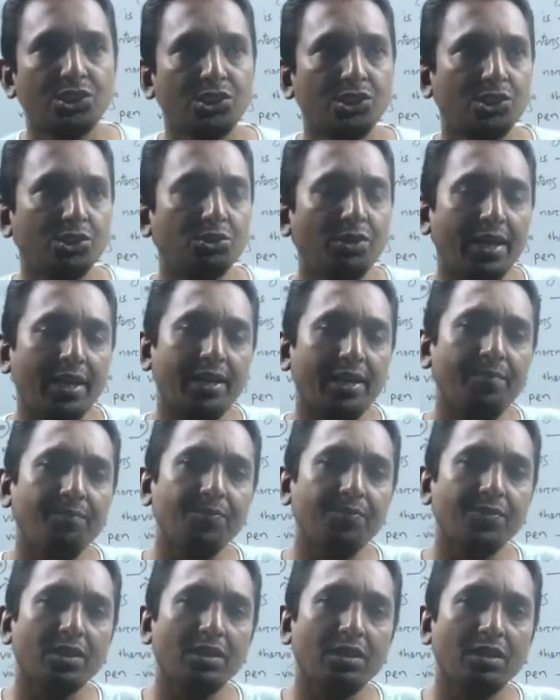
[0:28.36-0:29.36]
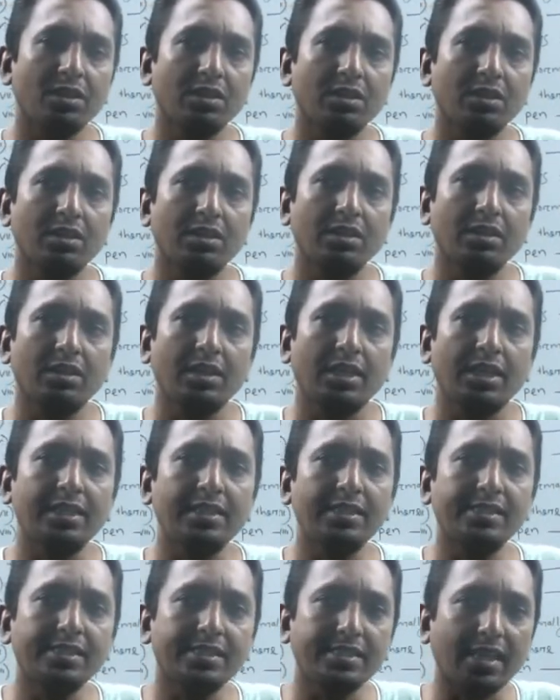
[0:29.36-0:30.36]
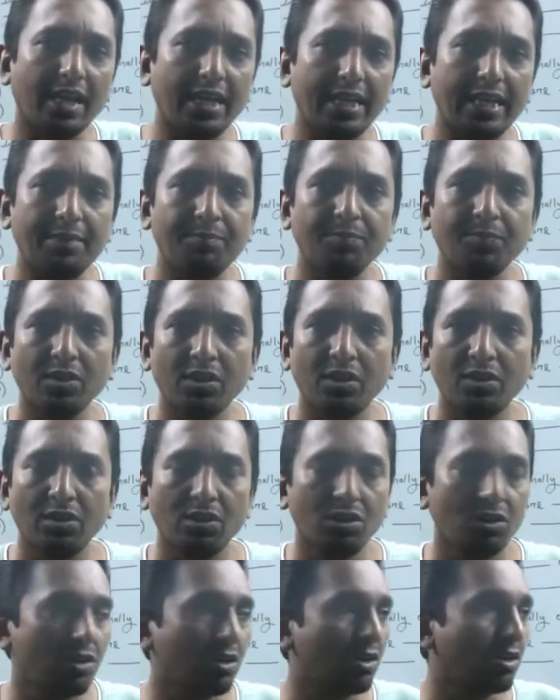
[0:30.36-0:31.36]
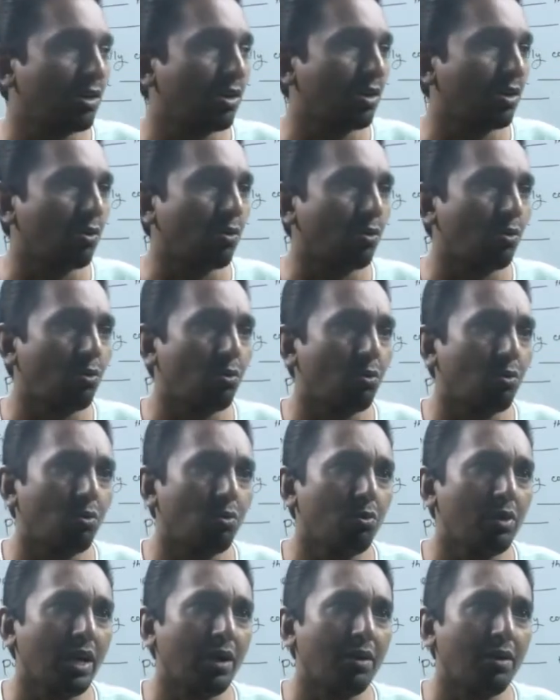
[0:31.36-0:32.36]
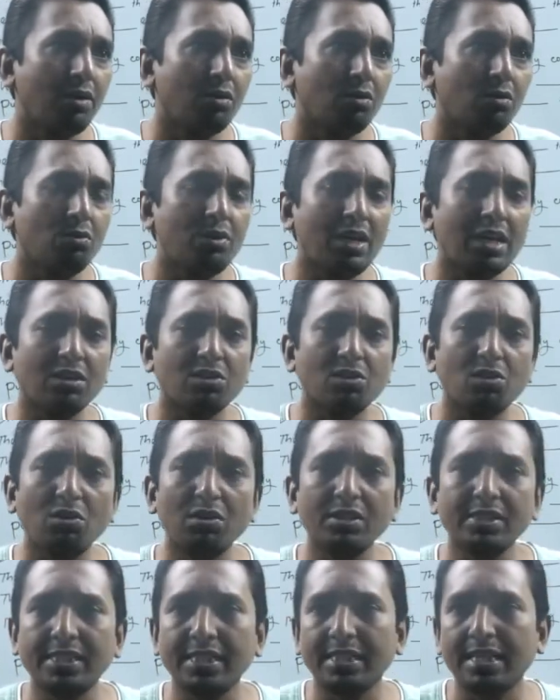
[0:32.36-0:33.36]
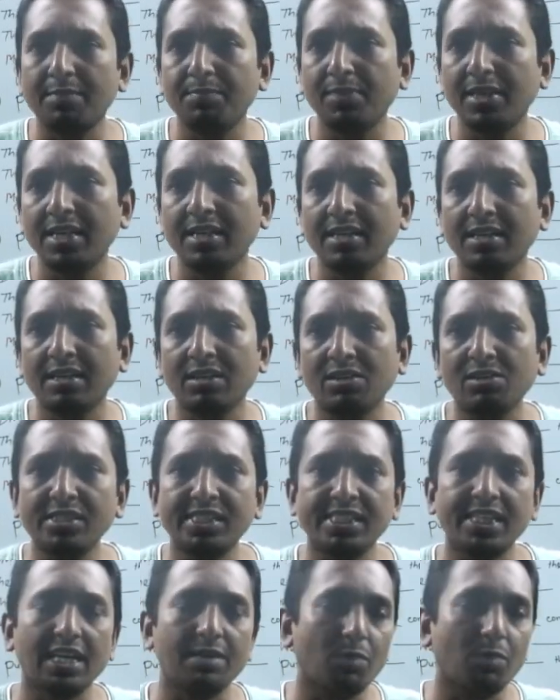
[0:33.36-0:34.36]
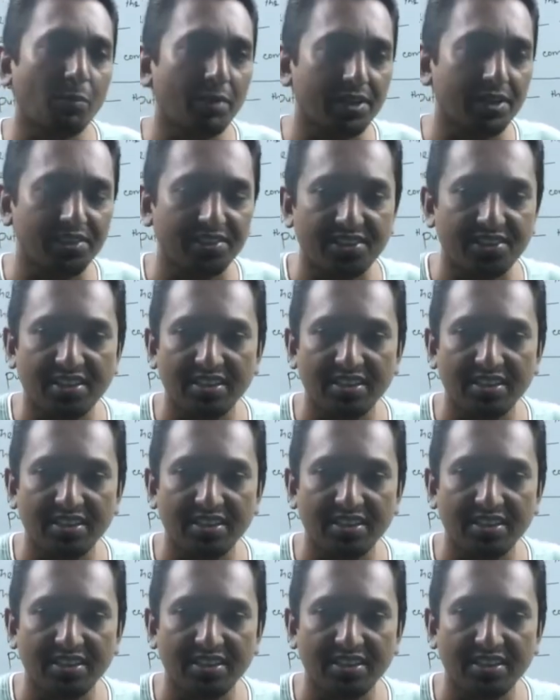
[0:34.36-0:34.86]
today in this time we are crossing a very crucial moment.